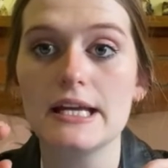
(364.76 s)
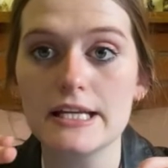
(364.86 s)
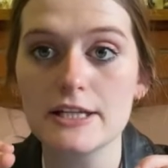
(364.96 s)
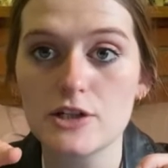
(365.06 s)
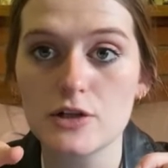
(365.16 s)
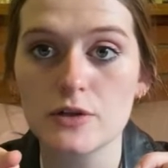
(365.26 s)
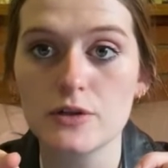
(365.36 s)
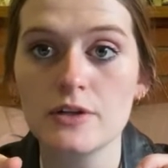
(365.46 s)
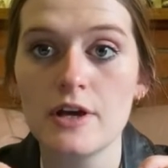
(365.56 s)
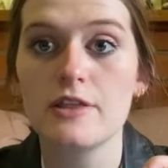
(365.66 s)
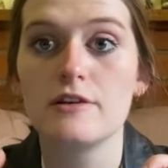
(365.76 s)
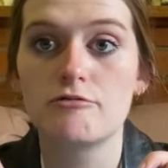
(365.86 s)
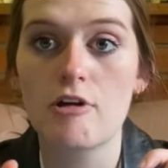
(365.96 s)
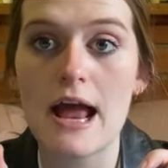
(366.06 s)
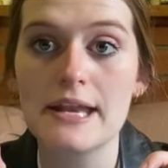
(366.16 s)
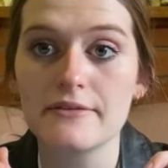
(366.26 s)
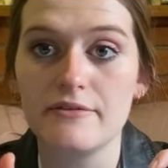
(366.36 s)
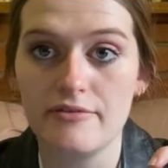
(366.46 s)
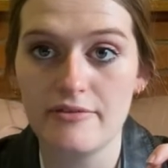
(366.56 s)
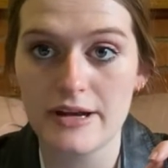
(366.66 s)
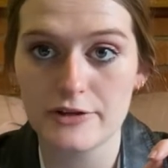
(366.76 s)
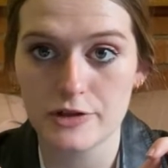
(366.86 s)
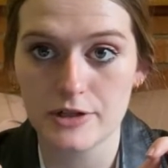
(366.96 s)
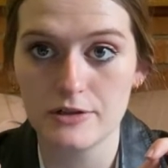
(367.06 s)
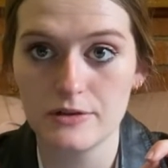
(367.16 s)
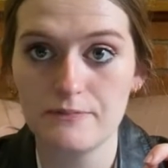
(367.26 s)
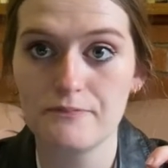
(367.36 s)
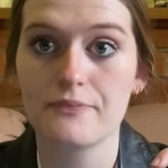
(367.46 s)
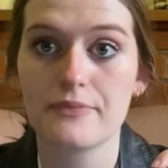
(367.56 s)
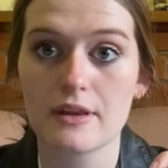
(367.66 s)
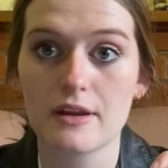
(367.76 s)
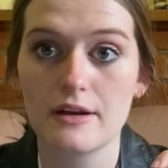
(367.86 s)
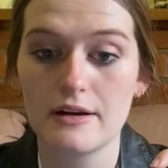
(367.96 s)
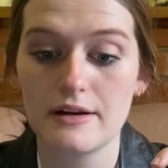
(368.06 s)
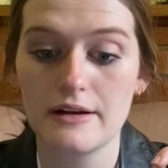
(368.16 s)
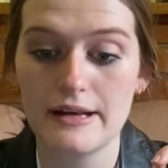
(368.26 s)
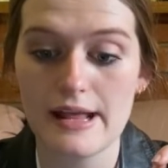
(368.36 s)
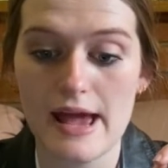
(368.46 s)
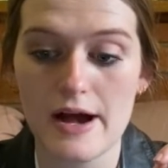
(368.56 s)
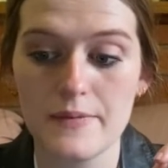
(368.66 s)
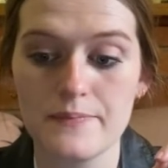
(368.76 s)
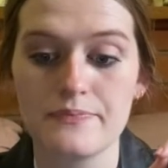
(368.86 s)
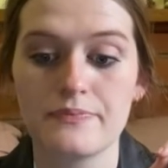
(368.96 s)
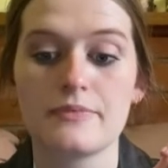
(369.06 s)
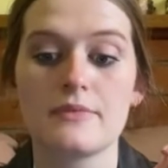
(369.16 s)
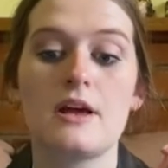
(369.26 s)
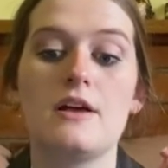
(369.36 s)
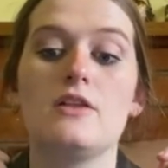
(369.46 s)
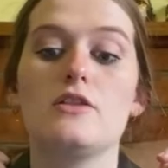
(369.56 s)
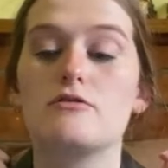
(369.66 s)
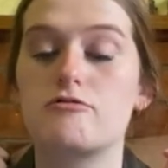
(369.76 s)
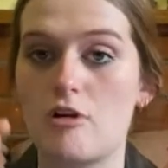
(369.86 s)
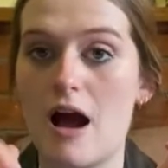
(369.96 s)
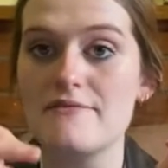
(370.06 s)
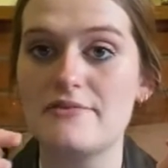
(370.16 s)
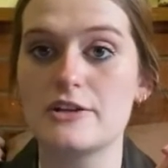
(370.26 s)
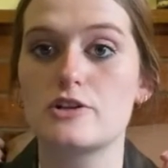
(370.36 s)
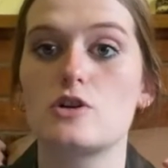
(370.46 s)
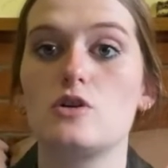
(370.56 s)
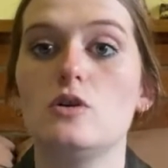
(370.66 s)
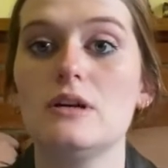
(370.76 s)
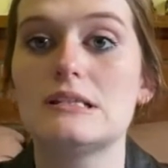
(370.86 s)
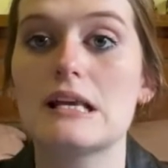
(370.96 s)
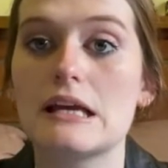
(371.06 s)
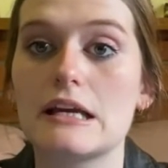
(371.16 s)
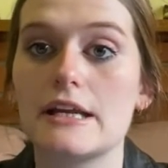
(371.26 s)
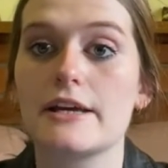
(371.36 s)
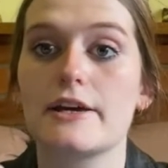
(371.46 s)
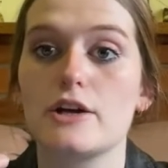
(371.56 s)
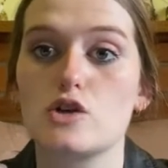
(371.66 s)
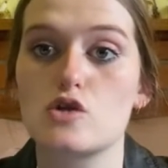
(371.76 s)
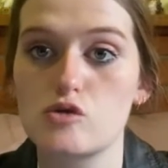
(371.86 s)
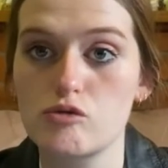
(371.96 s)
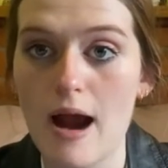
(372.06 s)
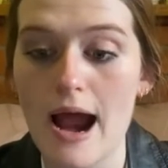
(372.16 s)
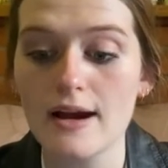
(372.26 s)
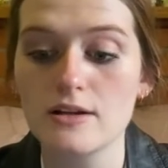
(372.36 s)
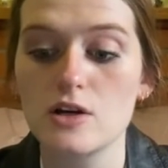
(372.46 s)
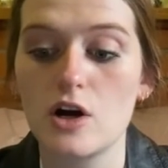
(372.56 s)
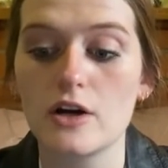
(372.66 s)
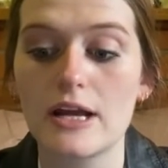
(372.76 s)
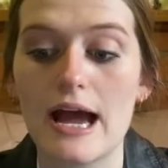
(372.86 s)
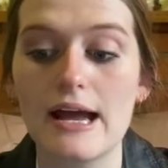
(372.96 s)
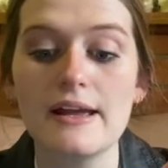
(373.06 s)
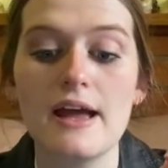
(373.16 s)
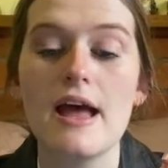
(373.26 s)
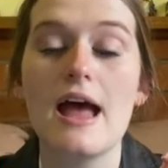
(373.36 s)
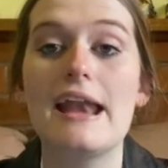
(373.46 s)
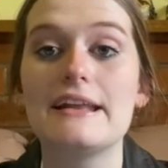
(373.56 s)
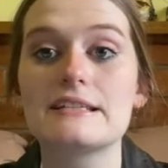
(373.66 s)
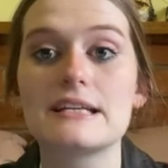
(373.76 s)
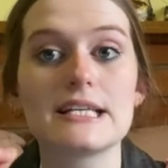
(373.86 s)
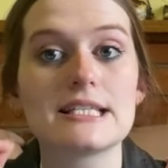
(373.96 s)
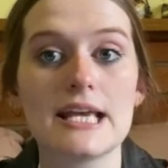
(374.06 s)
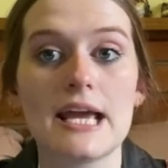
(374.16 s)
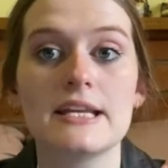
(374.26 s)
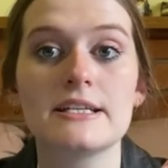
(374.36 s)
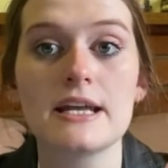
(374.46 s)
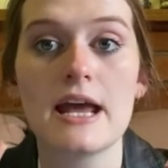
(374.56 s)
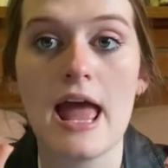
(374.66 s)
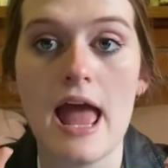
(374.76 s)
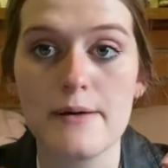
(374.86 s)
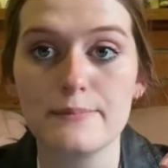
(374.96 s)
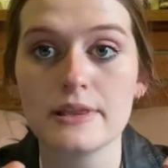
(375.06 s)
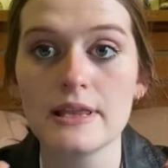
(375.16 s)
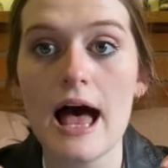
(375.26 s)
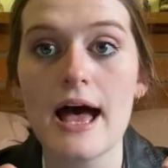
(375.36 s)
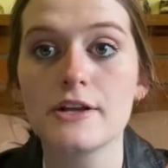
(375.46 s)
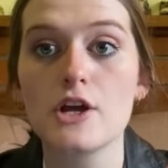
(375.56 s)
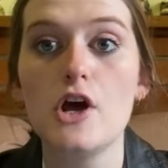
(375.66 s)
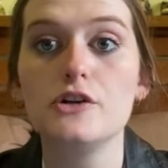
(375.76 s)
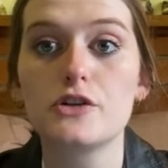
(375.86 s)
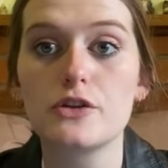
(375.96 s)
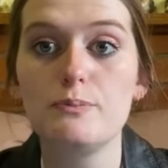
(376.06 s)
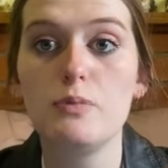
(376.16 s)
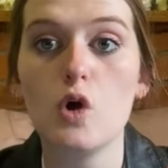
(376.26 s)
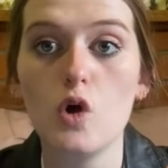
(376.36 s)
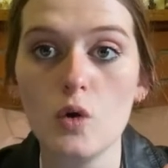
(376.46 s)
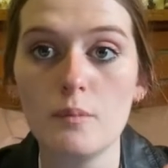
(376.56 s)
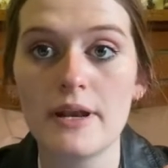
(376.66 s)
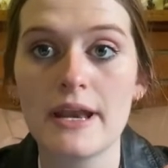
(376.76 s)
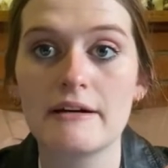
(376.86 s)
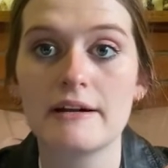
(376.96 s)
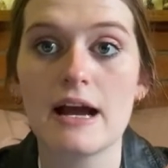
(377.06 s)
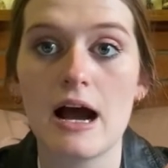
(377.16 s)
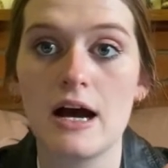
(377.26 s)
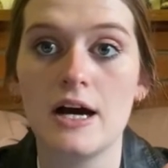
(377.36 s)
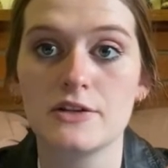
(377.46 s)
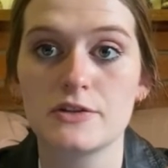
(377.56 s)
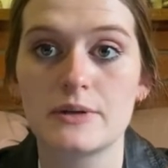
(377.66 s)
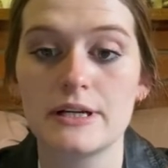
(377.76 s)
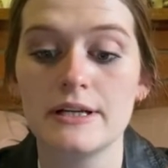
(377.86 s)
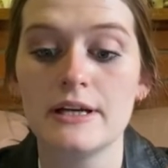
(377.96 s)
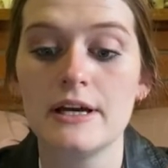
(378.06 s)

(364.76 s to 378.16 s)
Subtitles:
into the right ventricle. Now, the right ventricle is then gonna contract, okay, and it's gonna send our blood to the pulmonary artery.